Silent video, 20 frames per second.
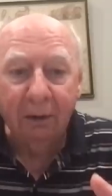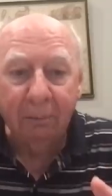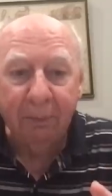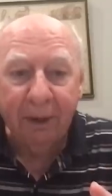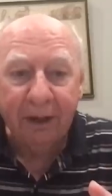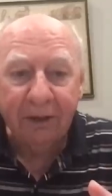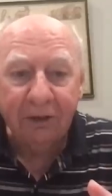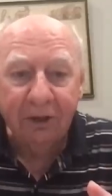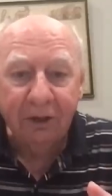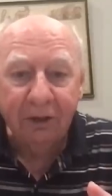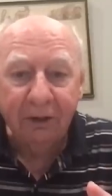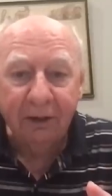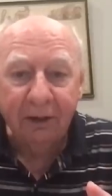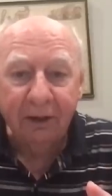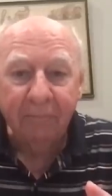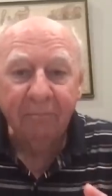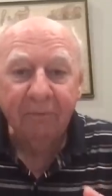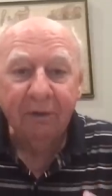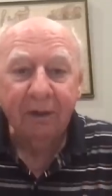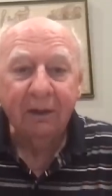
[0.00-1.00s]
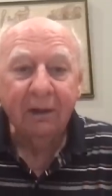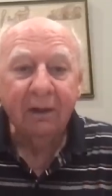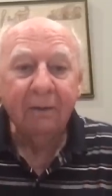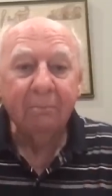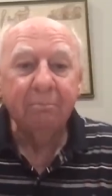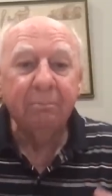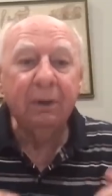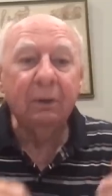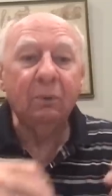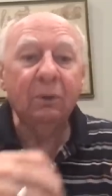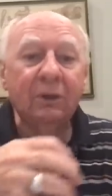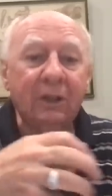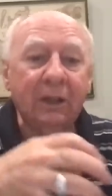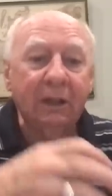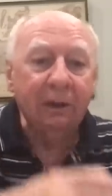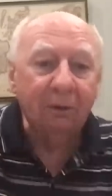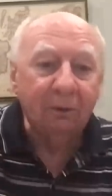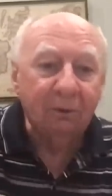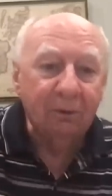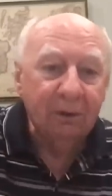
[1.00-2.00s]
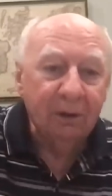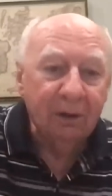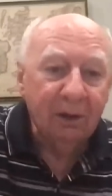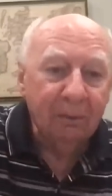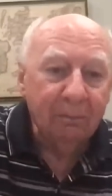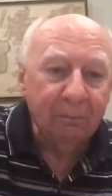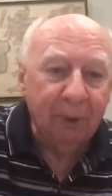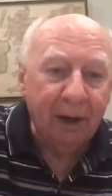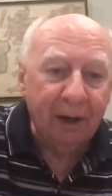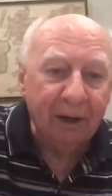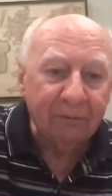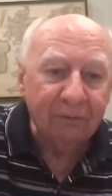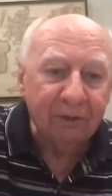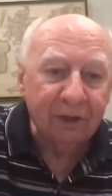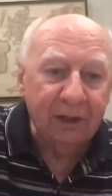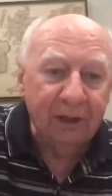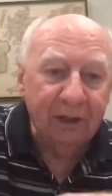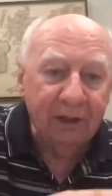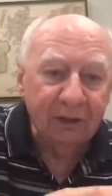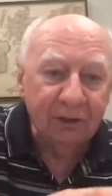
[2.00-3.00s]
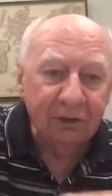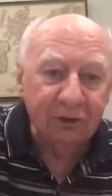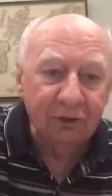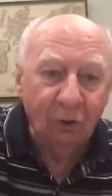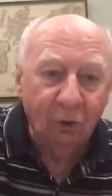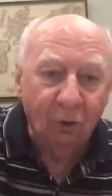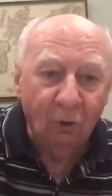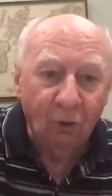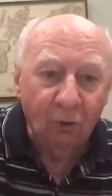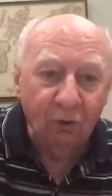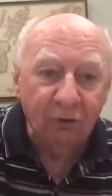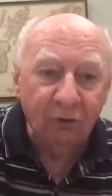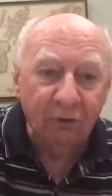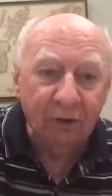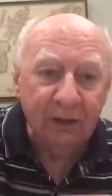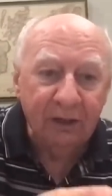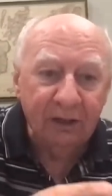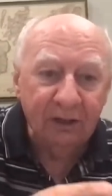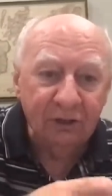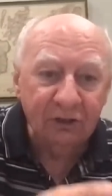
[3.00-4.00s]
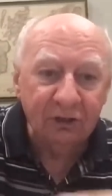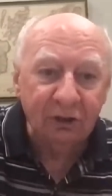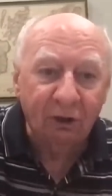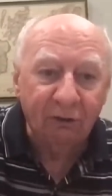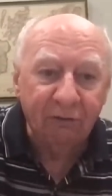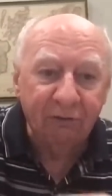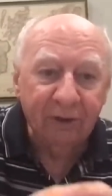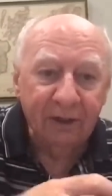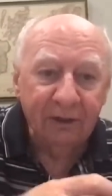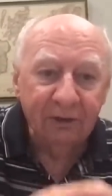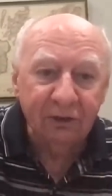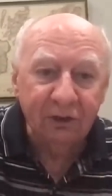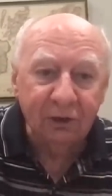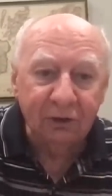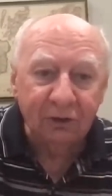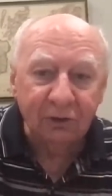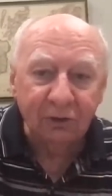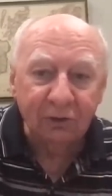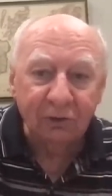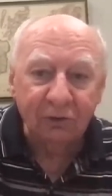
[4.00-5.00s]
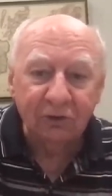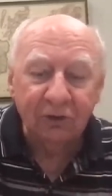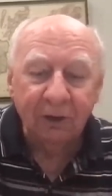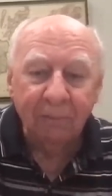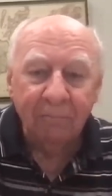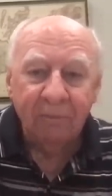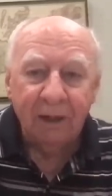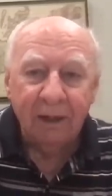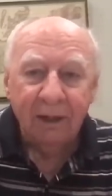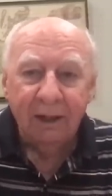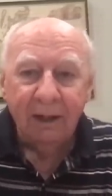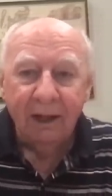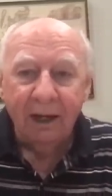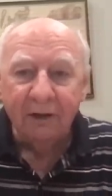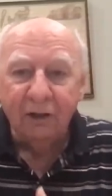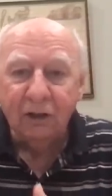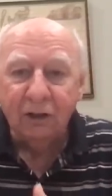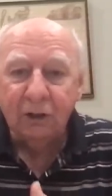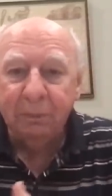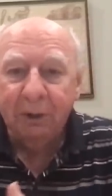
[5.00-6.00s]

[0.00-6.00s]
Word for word: the bacteria, but it would kill part of the ordinary self tissues. And this